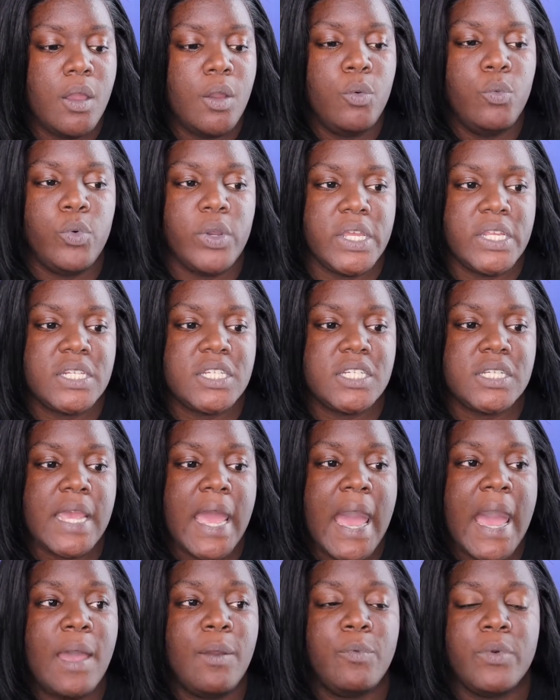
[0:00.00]
which
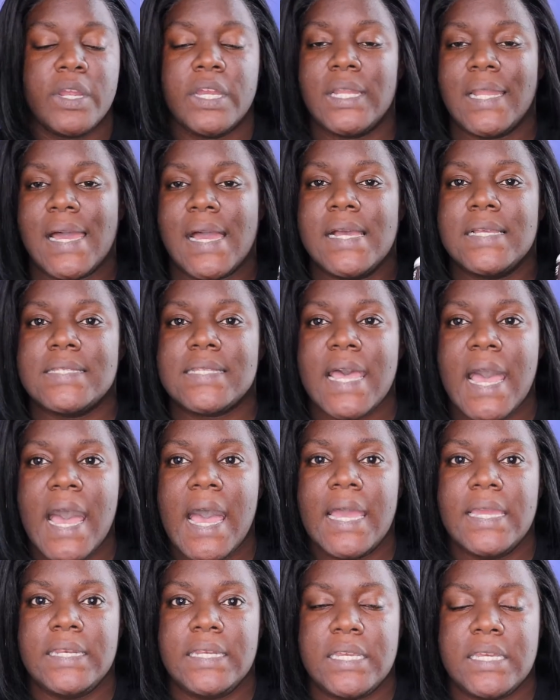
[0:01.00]
I realized
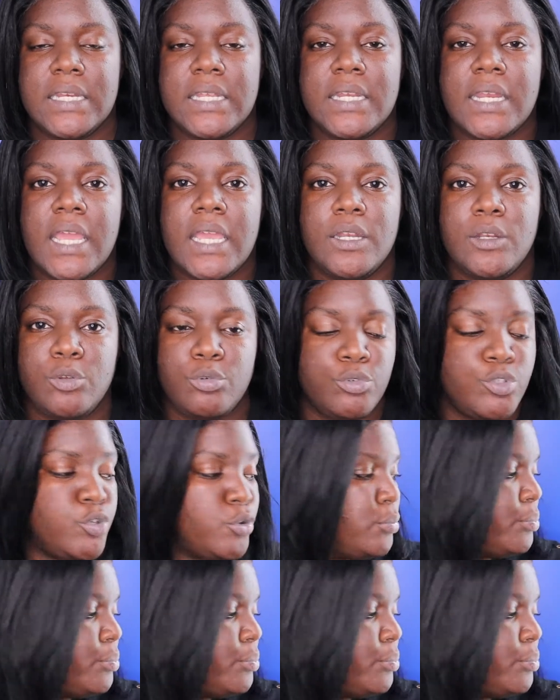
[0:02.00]
I needed a neutral